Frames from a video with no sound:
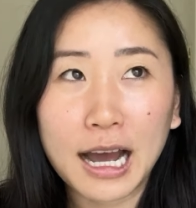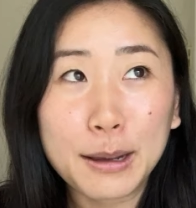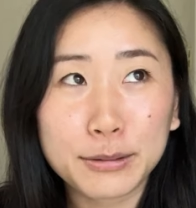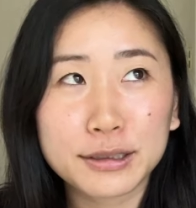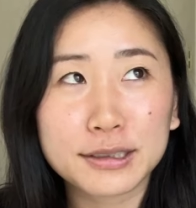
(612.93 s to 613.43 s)
I
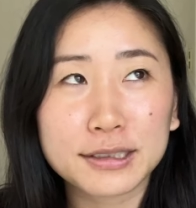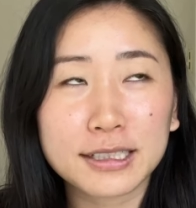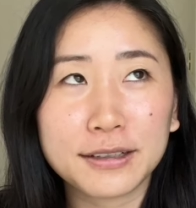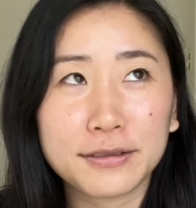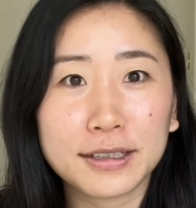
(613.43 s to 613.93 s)

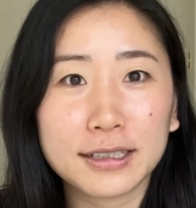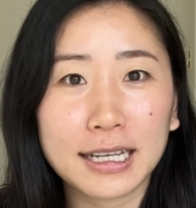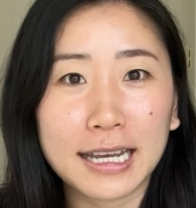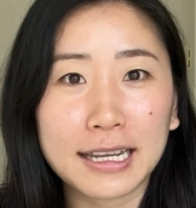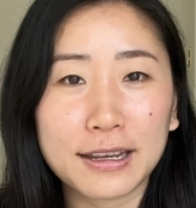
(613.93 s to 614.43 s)
personally feel
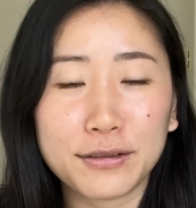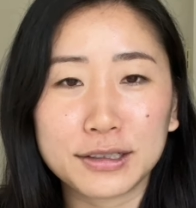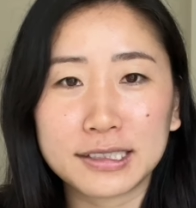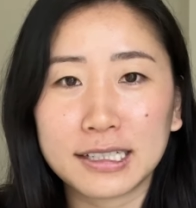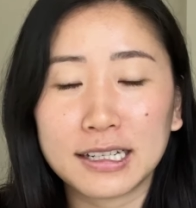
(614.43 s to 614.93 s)
like if
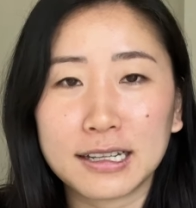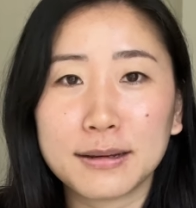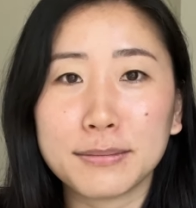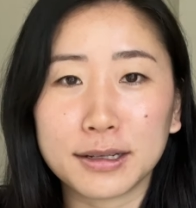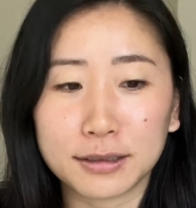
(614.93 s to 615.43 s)
you're sitting in
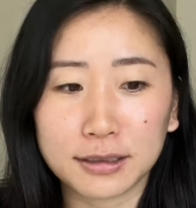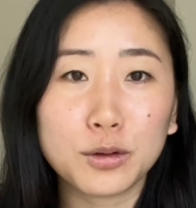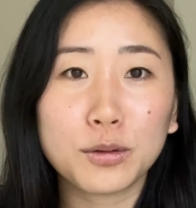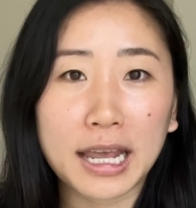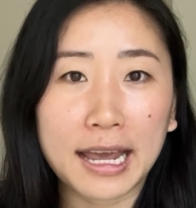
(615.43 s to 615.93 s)
the middle,
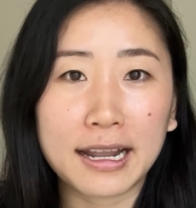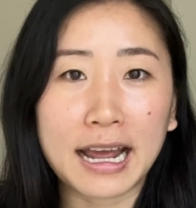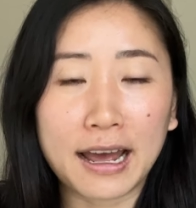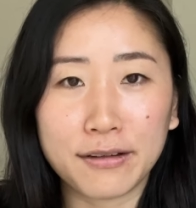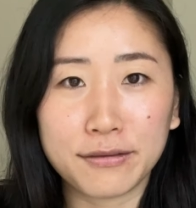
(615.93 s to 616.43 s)
you can
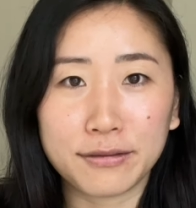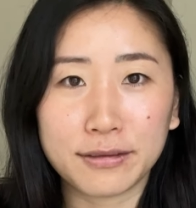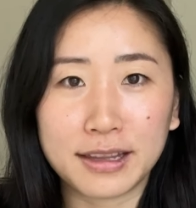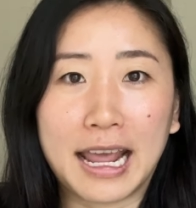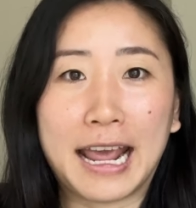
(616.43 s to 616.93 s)
have
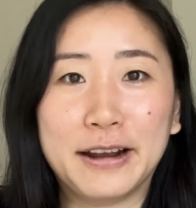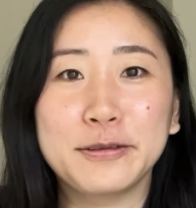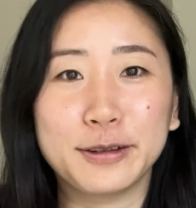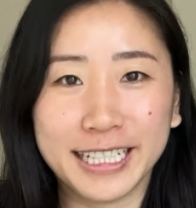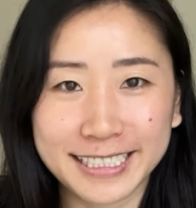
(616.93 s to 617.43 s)
the
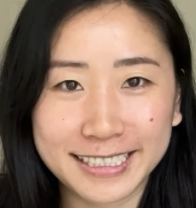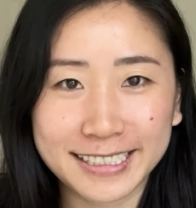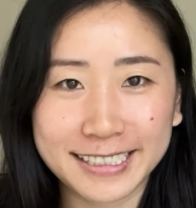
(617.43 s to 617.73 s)
hand rests.